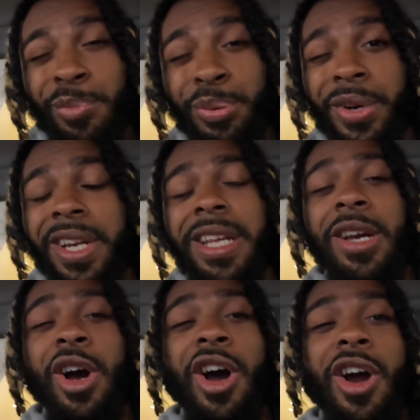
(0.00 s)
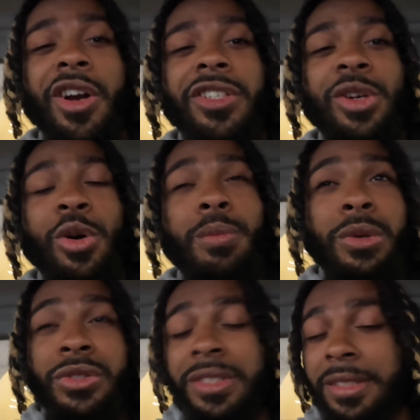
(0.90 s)
pretty hard to
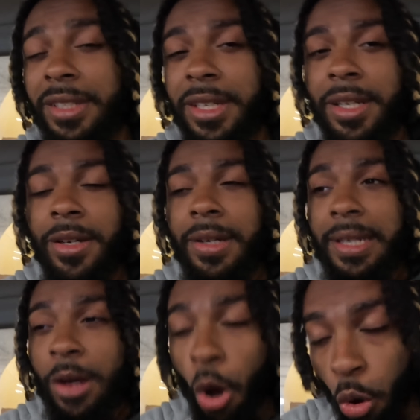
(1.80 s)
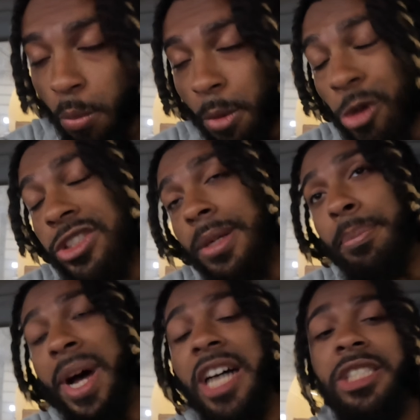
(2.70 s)
almost
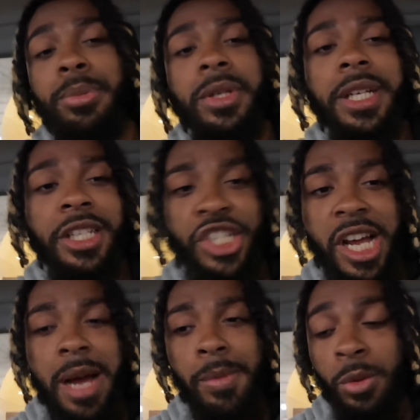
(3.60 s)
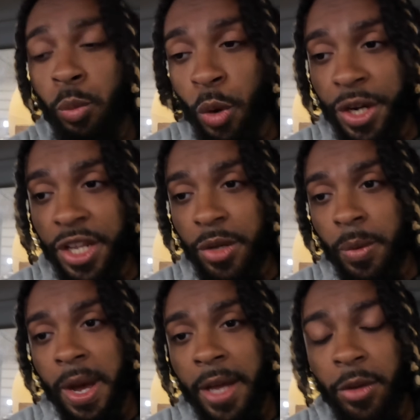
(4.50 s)
impossible to get a job with one
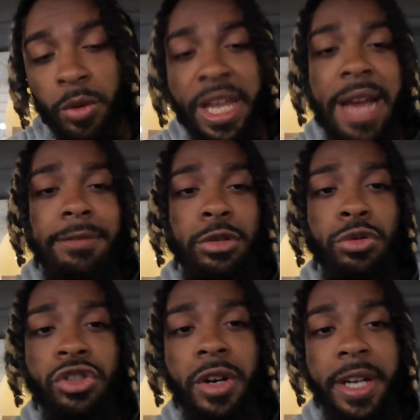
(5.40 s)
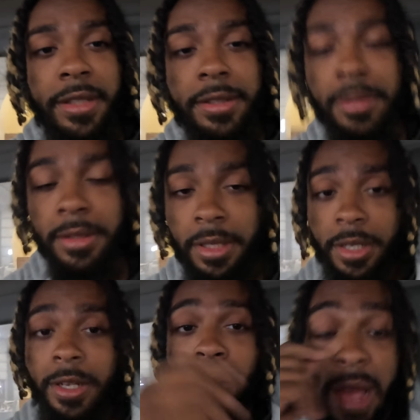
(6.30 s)
DUI. You only have two strikes.
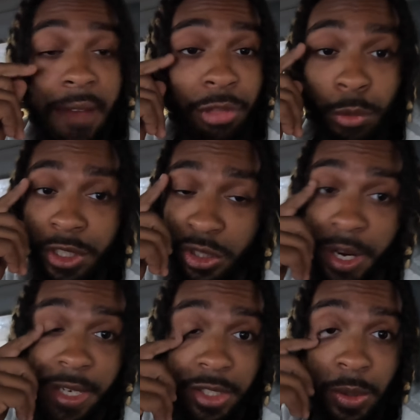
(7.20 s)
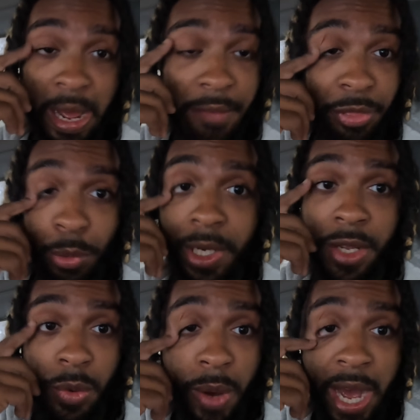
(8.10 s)
You don't have three strikes. You don't have three
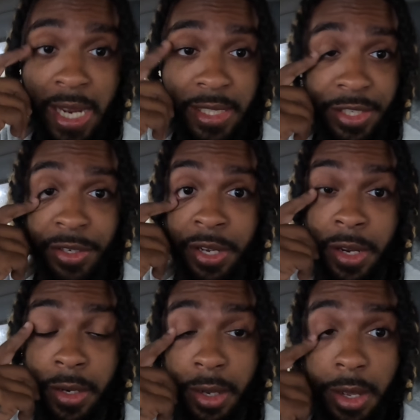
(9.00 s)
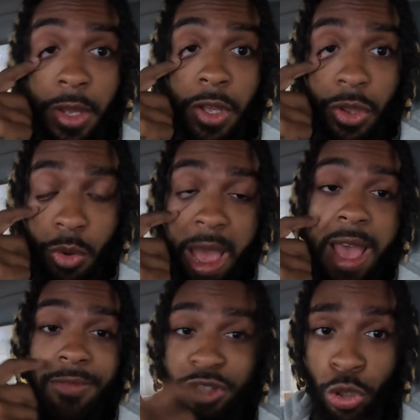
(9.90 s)
DUIs and you're done. You
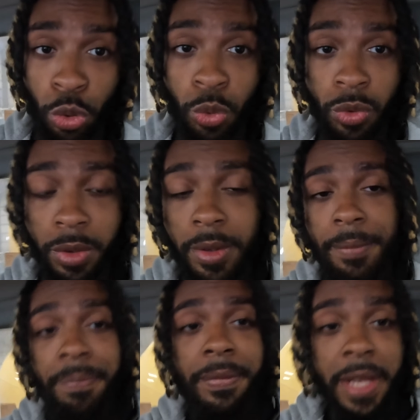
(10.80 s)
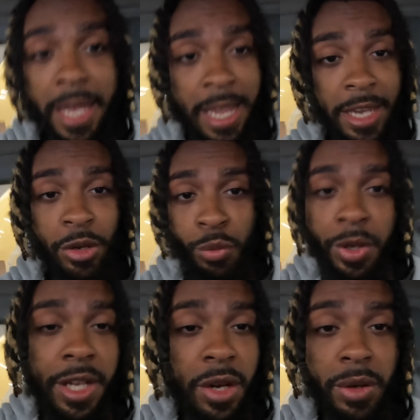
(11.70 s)
have two. And you
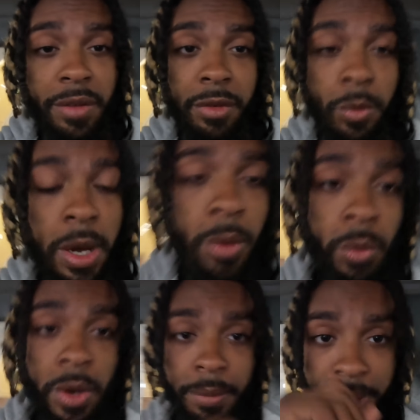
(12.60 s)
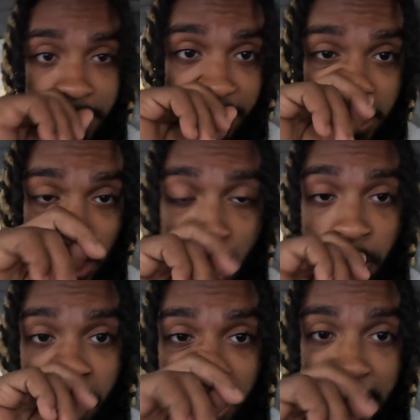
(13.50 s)
really don't even want one, because it's
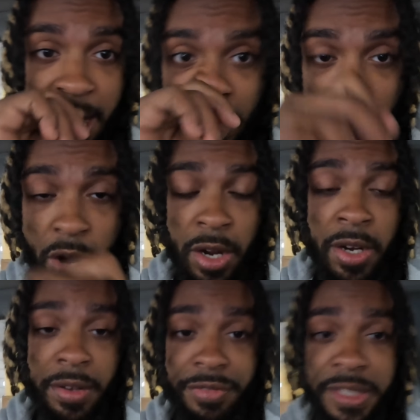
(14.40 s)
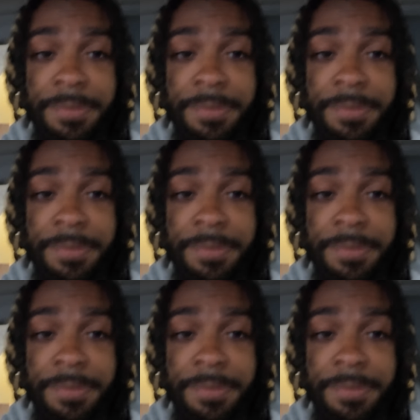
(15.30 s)
already kind of hard enough,